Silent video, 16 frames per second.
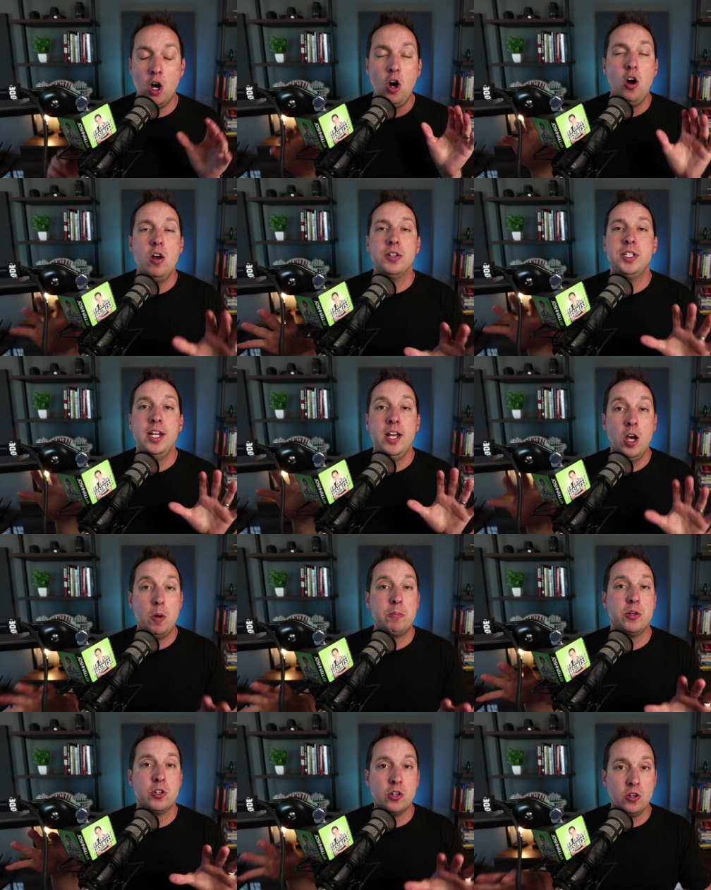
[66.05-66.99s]
all to
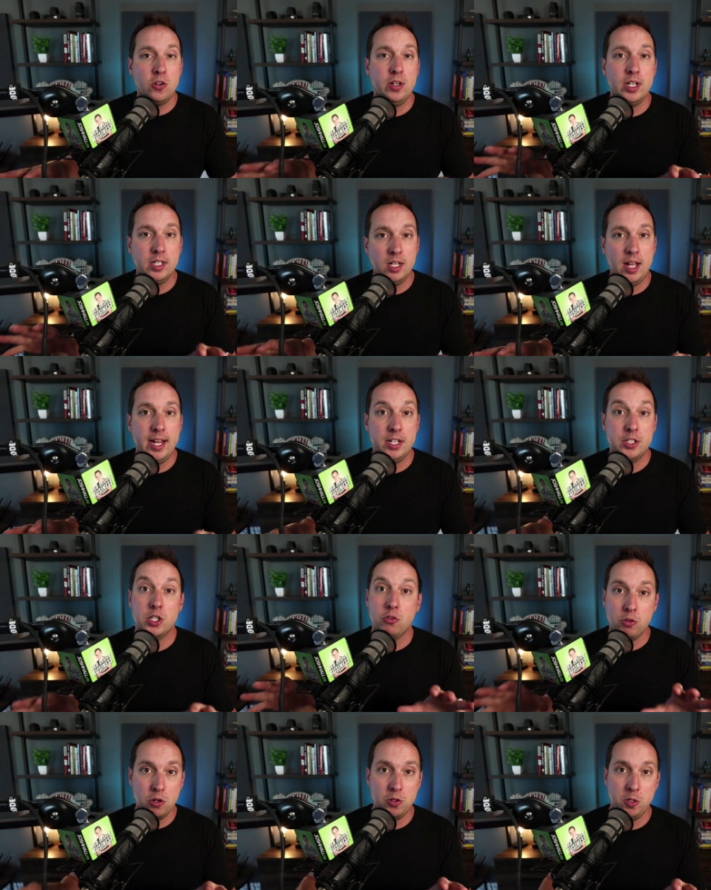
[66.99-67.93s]
help your current clients
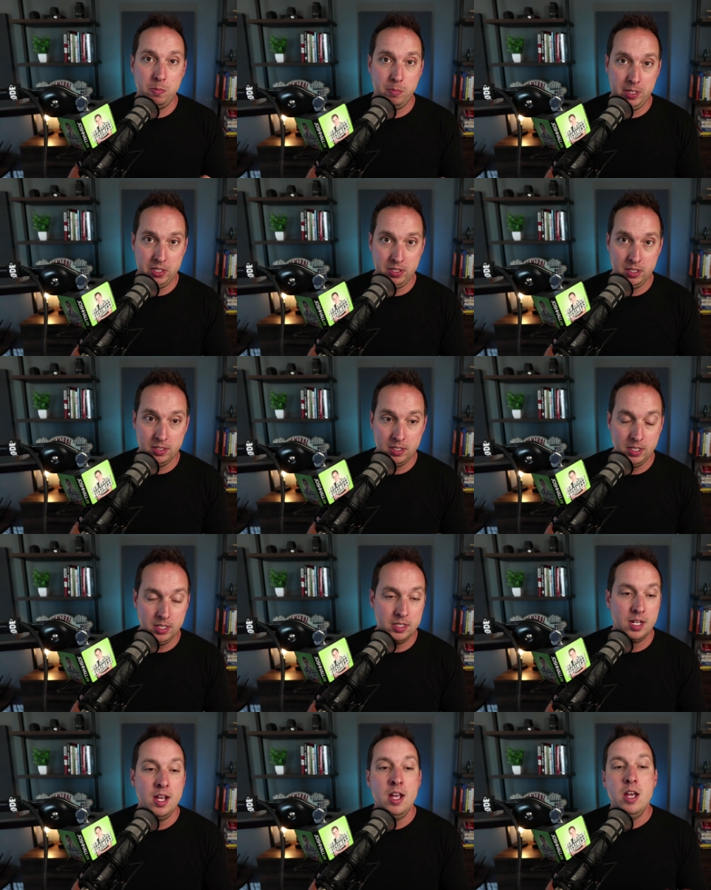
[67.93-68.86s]
grow their
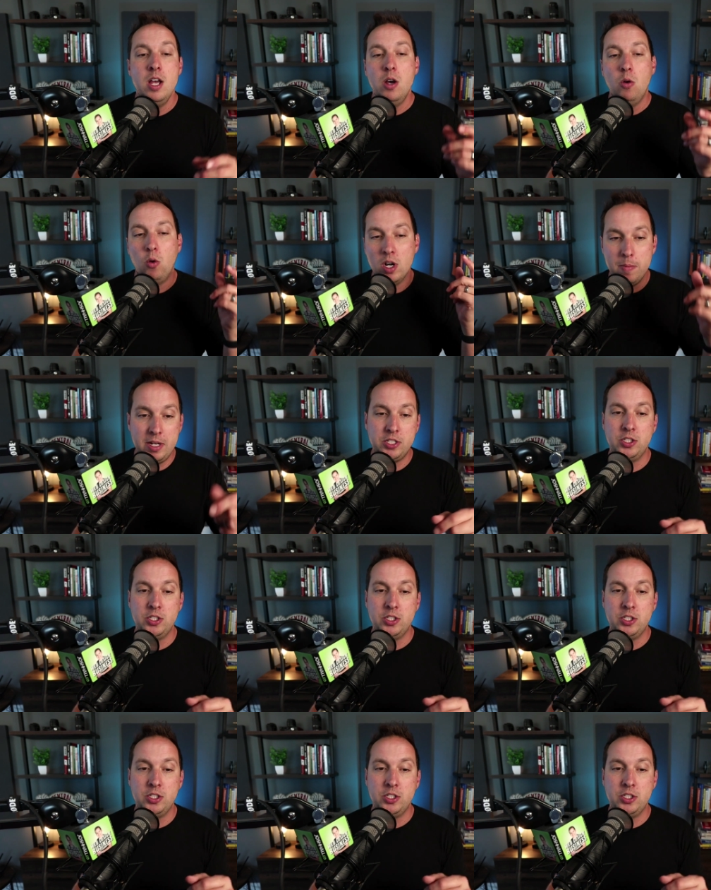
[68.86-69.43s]
businesses. One of my